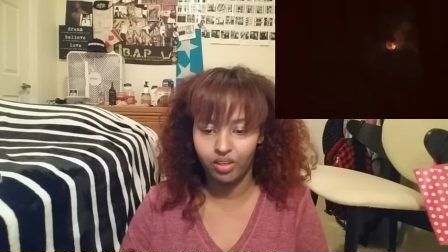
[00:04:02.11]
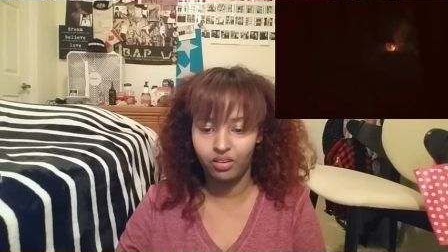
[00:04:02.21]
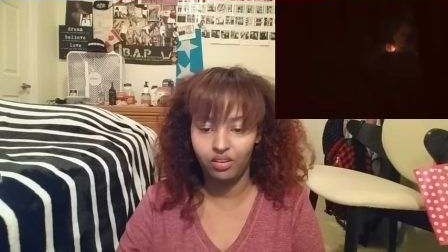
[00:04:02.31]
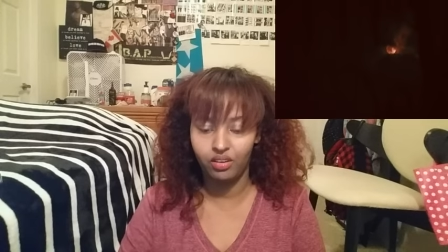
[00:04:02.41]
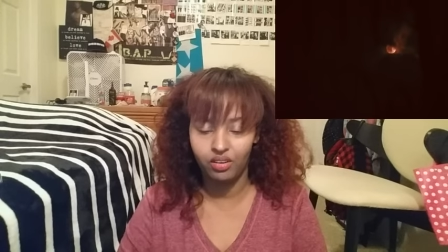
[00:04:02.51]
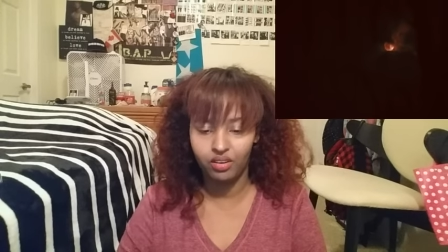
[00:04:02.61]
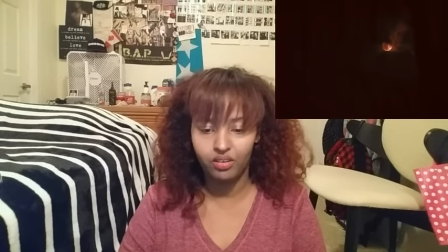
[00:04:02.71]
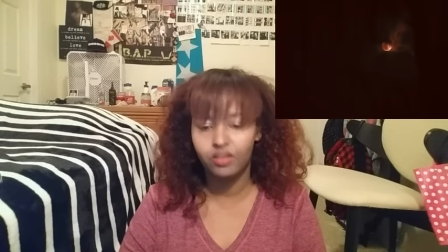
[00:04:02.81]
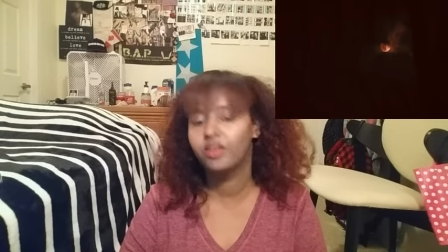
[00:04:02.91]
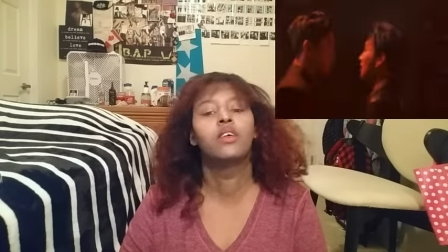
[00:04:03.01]
my
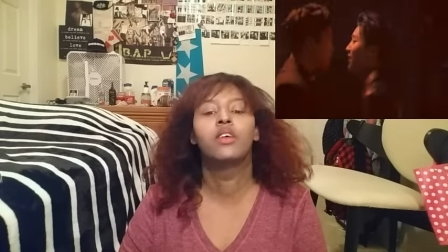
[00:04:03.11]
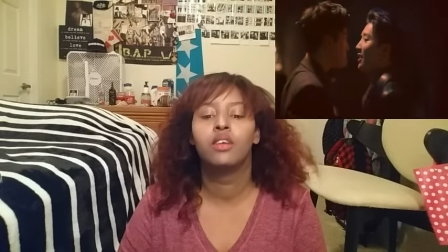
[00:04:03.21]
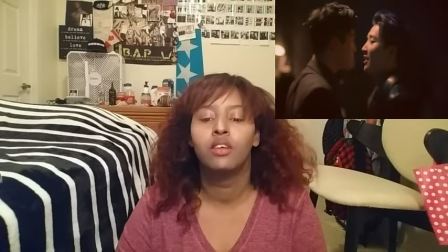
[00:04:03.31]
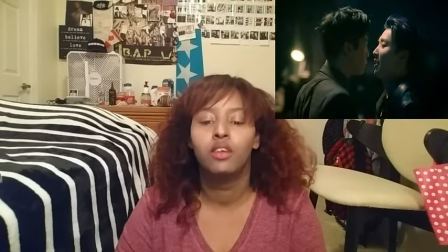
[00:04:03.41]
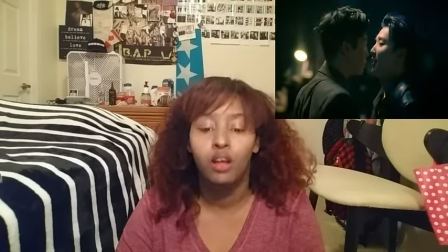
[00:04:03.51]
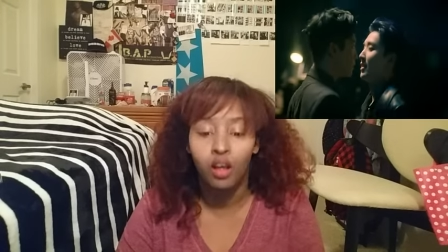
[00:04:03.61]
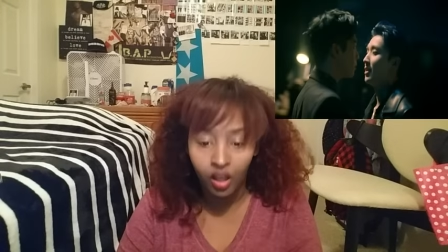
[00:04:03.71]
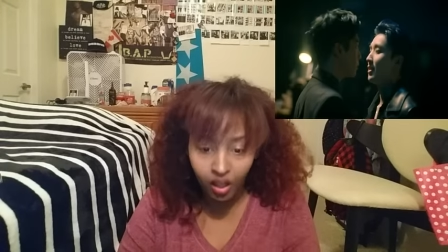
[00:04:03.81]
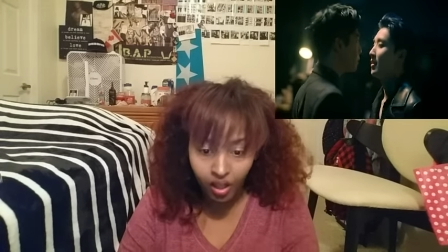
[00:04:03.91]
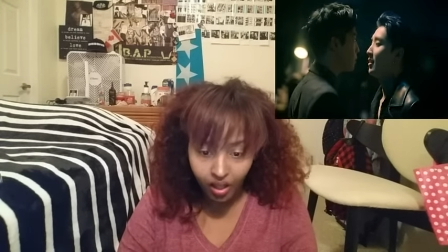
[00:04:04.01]
God.
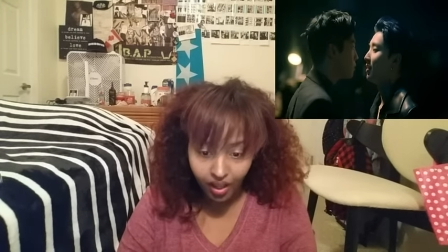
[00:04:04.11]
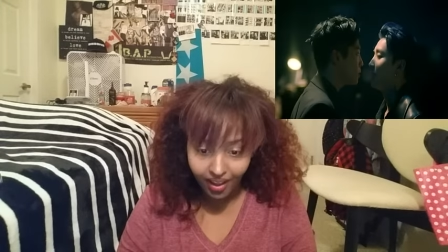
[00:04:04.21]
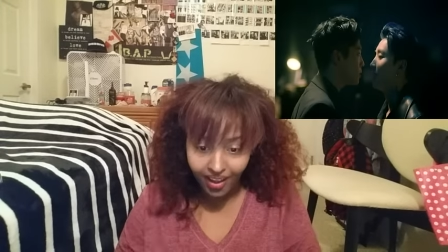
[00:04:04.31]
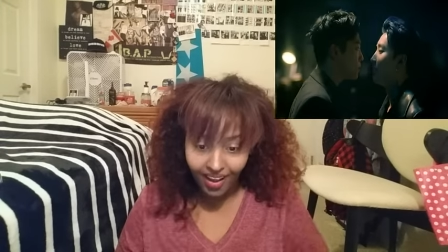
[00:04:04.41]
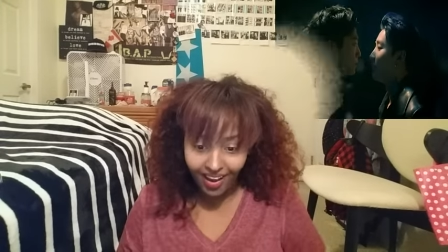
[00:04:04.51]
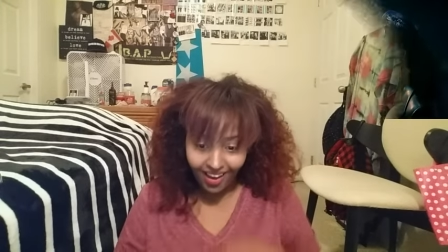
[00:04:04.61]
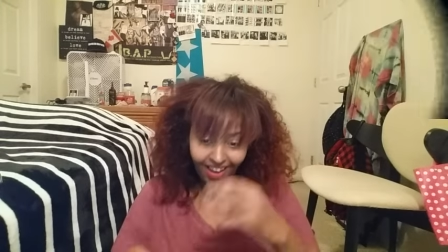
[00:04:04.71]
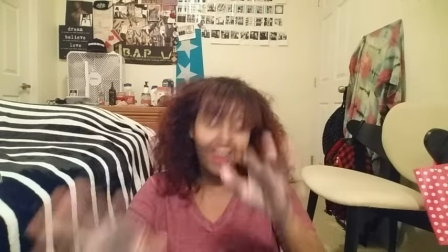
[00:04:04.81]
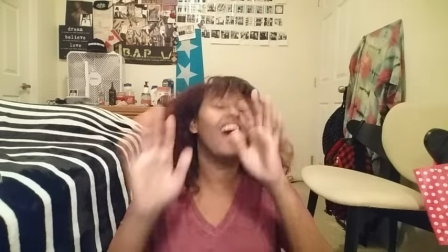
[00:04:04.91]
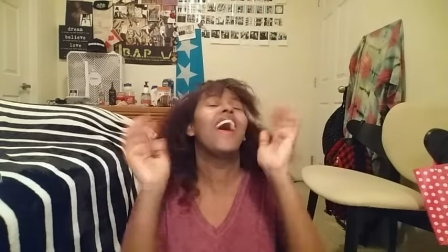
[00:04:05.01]

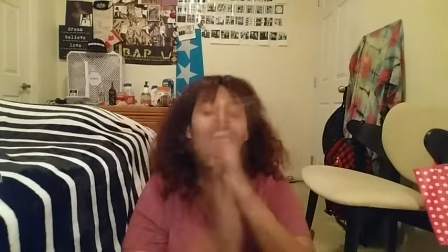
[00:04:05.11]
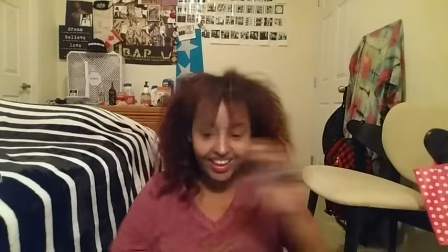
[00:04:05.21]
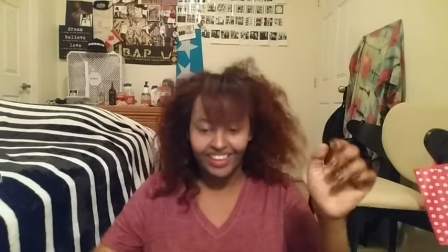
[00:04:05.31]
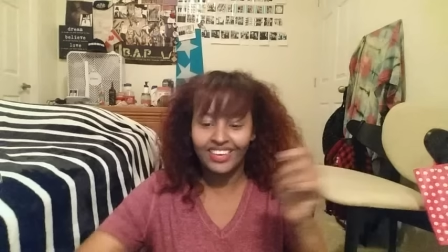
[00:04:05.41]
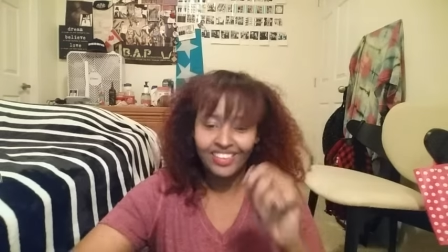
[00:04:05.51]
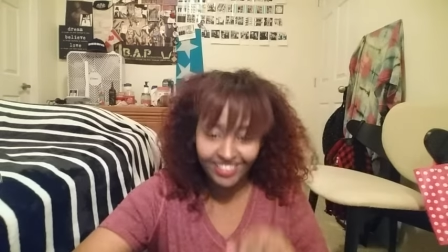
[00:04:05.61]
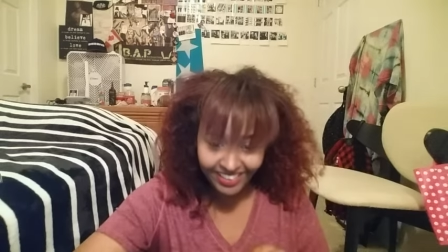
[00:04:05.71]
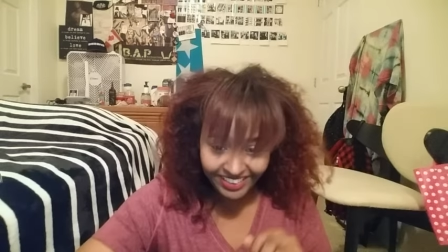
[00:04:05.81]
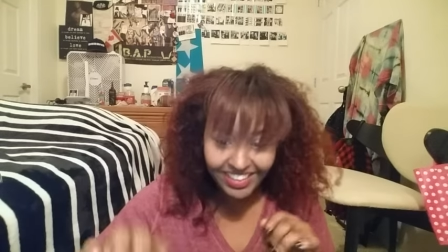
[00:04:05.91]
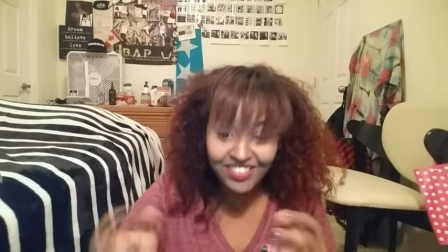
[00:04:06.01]
Hi! You
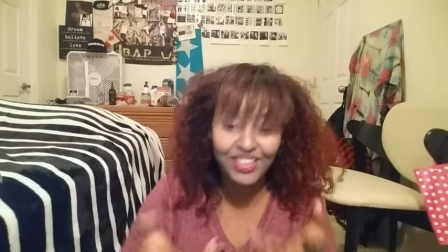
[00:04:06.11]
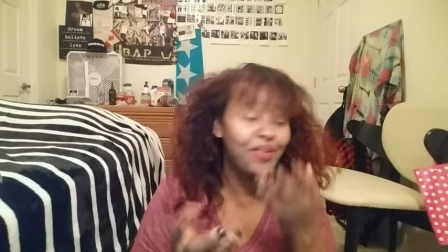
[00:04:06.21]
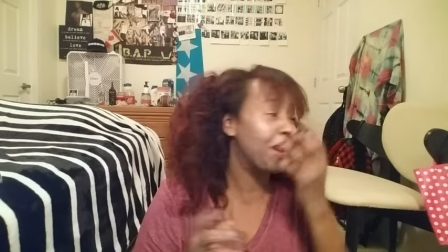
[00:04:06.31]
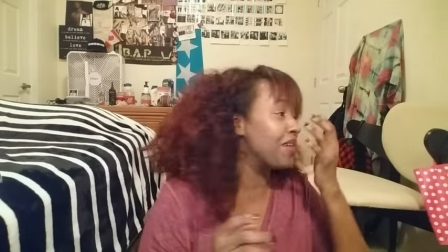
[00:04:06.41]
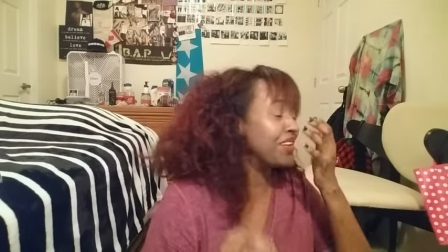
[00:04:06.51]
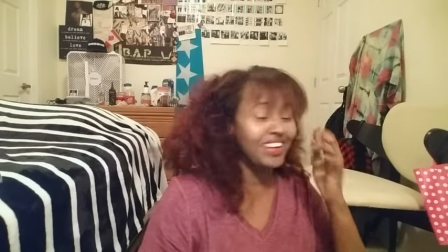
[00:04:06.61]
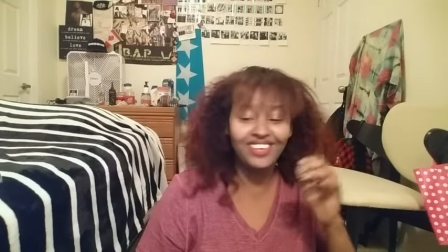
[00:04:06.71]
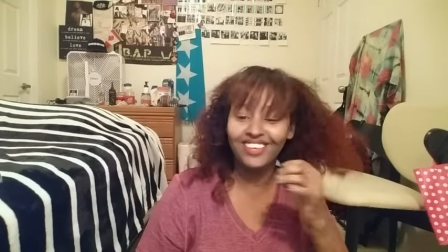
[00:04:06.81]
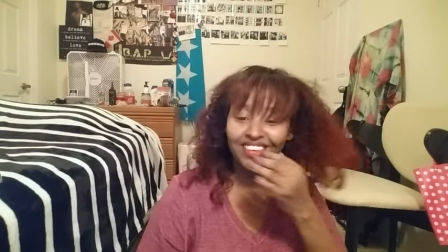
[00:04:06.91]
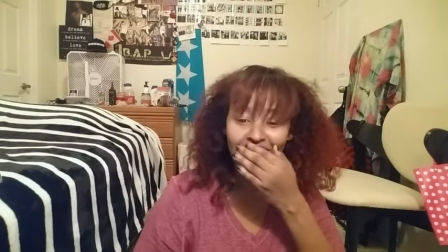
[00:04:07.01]
see what I mean?